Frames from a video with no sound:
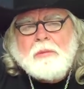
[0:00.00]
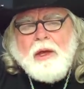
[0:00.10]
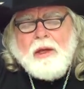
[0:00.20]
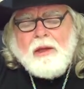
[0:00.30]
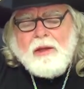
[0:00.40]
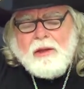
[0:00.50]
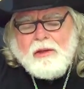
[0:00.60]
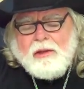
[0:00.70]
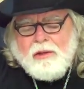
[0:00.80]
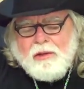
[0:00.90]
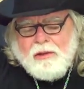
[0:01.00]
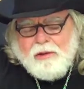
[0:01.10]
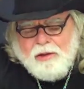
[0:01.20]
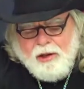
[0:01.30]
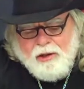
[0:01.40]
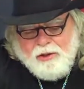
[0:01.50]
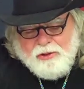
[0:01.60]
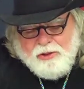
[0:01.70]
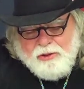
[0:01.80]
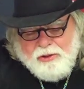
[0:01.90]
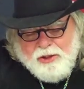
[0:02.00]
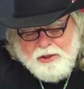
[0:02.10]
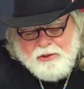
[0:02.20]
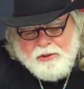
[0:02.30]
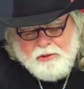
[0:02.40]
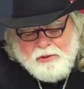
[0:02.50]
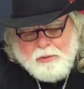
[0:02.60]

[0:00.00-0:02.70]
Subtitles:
May God continue